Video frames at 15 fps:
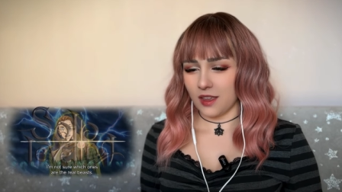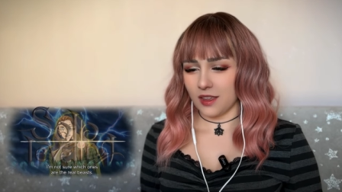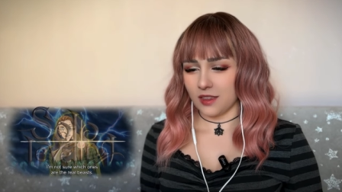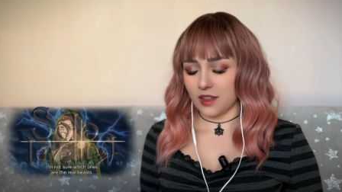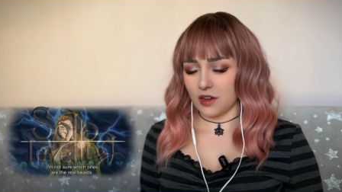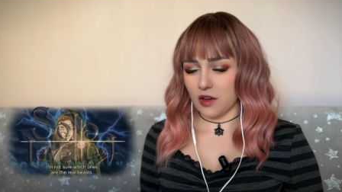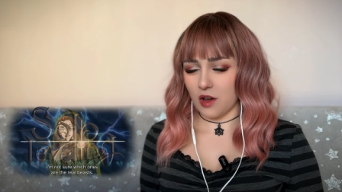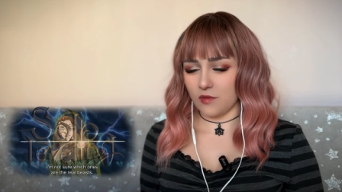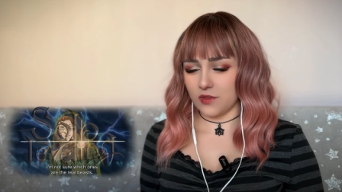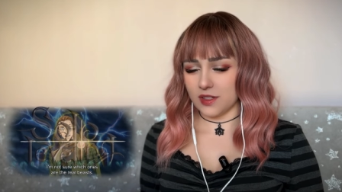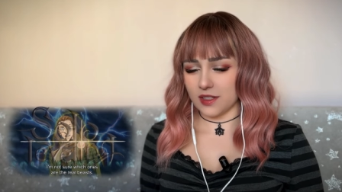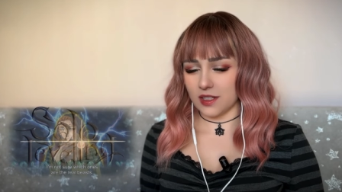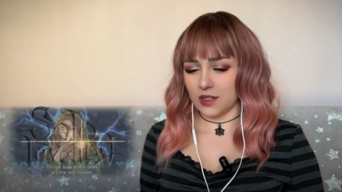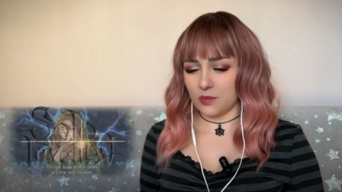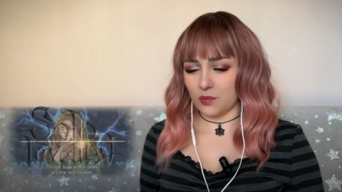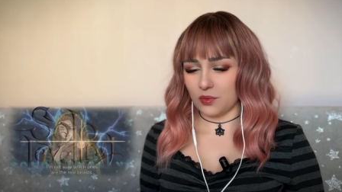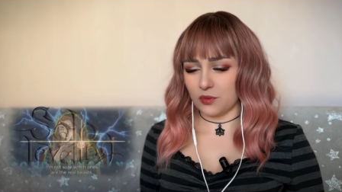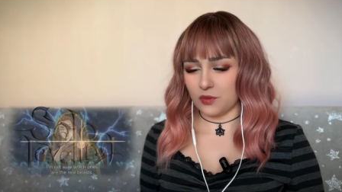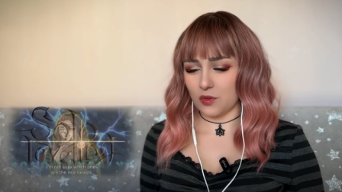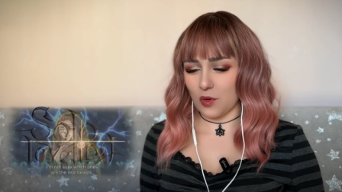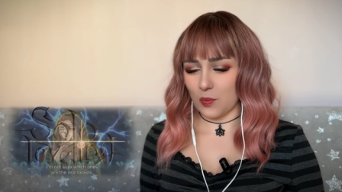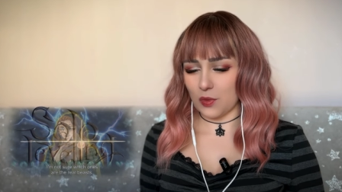They're obviously
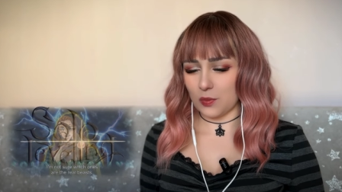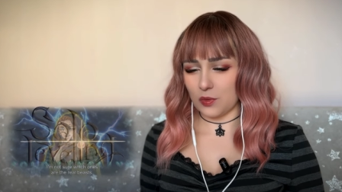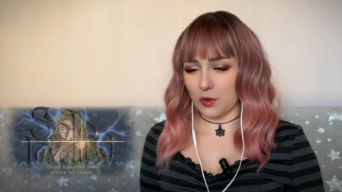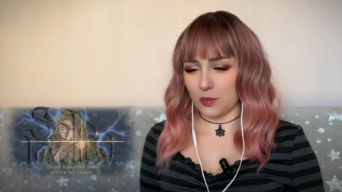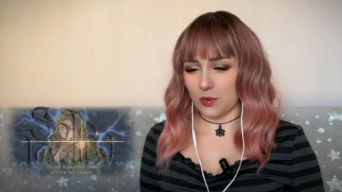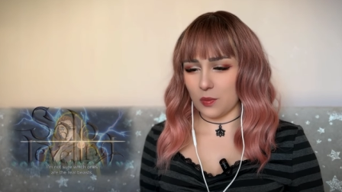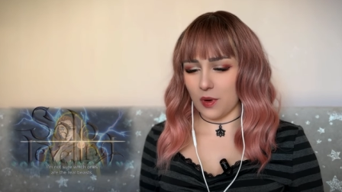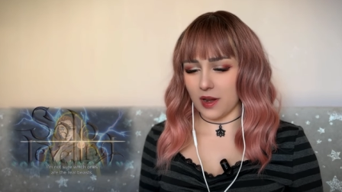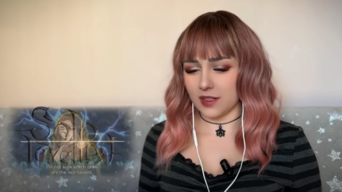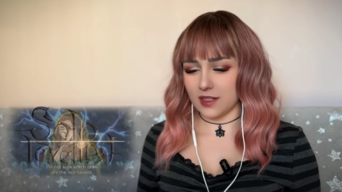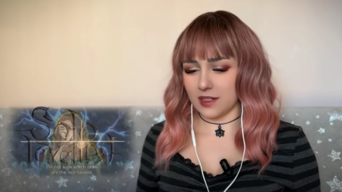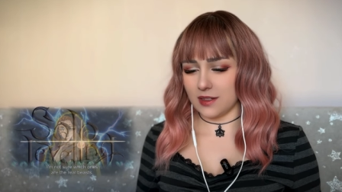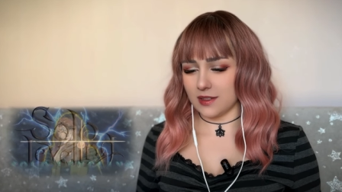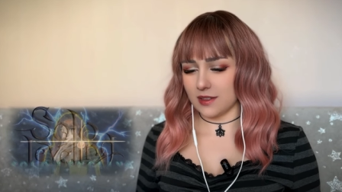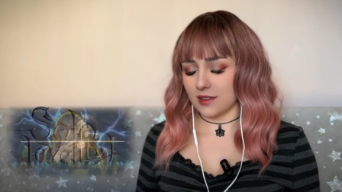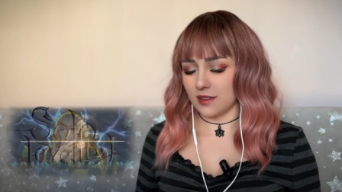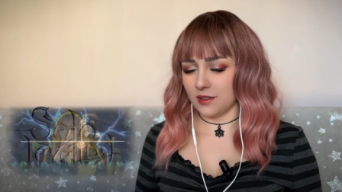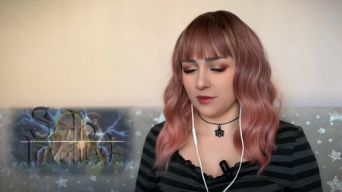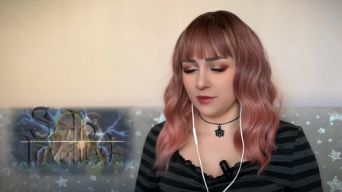proper bodies.